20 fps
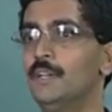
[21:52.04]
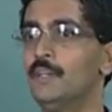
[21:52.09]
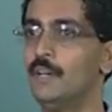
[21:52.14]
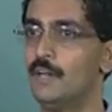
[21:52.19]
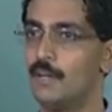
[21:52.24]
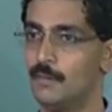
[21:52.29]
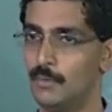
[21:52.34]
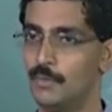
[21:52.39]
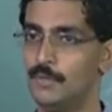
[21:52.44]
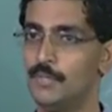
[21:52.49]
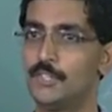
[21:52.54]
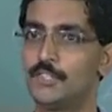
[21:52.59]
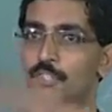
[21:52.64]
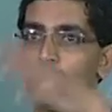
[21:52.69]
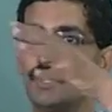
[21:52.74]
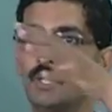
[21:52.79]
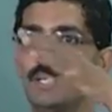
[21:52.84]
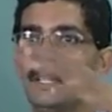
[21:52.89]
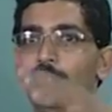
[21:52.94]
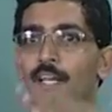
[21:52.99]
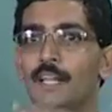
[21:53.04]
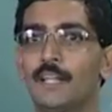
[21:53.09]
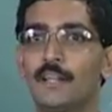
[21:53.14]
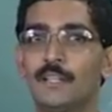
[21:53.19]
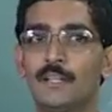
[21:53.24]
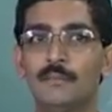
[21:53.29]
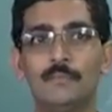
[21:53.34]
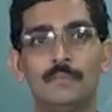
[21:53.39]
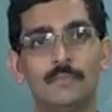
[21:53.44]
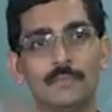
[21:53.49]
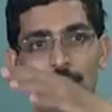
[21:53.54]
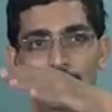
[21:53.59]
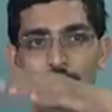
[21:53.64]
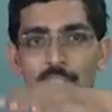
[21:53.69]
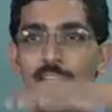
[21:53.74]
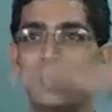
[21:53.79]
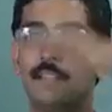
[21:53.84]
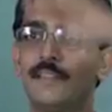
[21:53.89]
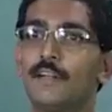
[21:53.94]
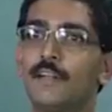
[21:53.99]
above your scheduling algorithm
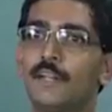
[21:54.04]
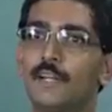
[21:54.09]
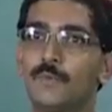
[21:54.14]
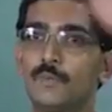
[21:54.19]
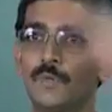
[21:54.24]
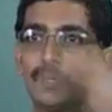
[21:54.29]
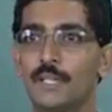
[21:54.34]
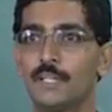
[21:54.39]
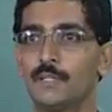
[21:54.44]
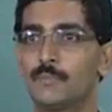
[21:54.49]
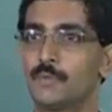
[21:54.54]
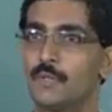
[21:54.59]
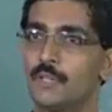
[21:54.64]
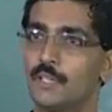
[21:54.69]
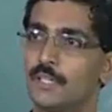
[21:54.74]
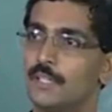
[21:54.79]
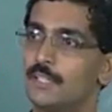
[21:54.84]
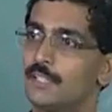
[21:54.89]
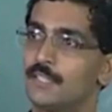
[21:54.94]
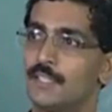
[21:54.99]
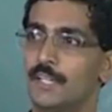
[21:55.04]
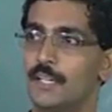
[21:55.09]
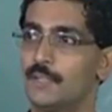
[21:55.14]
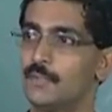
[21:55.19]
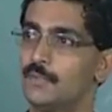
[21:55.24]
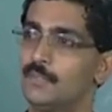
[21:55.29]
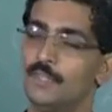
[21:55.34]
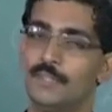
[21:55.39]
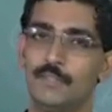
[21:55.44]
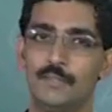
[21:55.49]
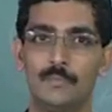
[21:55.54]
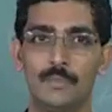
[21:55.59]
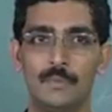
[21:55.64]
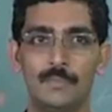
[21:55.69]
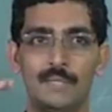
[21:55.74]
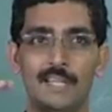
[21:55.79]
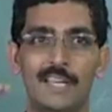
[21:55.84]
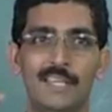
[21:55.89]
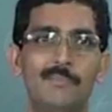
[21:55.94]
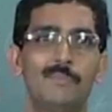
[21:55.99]
the other network layer protocol stack. You have to
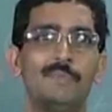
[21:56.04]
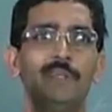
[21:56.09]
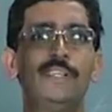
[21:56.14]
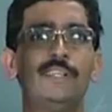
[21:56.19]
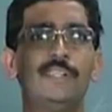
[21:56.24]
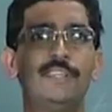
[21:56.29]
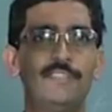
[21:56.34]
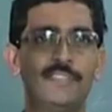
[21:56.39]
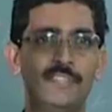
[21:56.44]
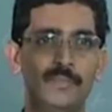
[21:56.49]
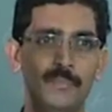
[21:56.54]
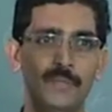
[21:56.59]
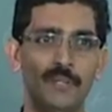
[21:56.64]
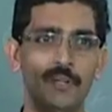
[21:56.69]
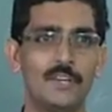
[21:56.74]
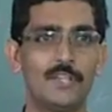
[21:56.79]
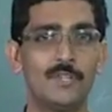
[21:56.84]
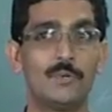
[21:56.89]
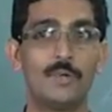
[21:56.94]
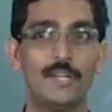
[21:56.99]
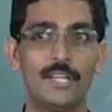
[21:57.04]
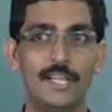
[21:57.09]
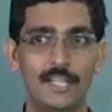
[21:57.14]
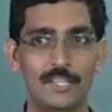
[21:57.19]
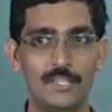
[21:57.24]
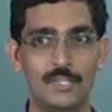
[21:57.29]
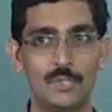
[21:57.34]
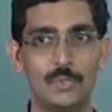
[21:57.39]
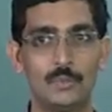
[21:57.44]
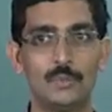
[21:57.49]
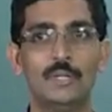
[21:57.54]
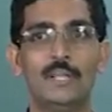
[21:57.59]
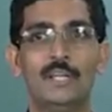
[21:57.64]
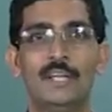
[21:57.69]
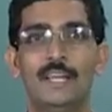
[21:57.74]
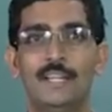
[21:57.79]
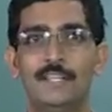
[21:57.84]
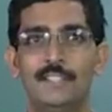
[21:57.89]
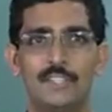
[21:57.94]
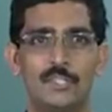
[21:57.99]
implement IP, TCP, or you go to NS2
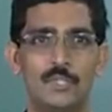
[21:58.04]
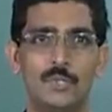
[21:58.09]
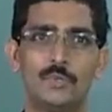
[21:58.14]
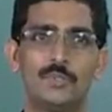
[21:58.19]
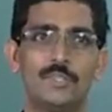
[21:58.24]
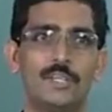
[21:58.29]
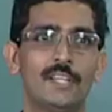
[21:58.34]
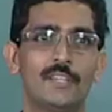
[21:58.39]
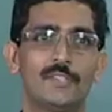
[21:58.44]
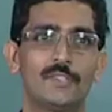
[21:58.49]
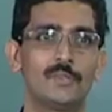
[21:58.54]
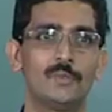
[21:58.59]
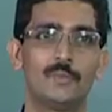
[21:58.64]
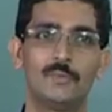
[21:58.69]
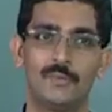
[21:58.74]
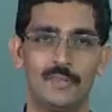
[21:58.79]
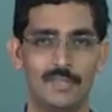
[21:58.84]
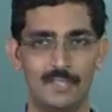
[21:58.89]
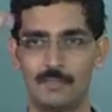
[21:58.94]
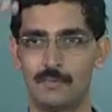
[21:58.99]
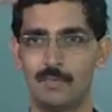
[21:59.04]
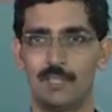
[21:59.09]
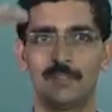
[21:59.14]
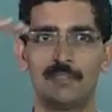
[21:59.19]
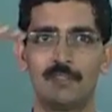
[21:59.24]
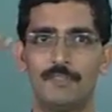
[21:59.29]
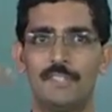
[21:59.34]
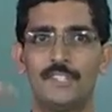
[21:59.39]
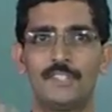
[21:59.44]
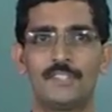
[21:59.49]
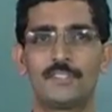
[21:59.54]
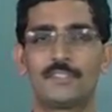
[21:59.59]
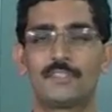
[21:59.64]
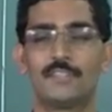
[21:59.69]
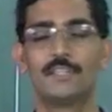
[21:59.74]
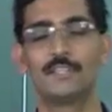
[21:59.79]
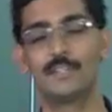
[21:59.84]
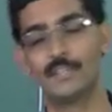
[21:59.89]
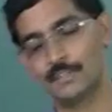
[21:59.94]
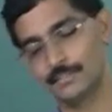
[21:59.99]
and just use NS2 or whatever features that
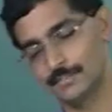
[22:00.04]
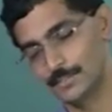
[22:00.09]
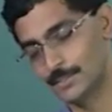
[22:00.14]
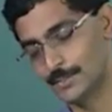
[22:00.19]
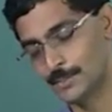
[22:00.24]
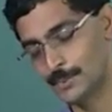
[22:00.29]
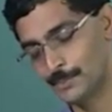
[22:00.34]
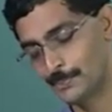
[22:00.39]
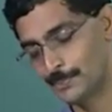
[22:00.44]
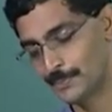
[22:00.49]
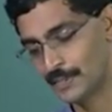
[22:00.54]
it offers.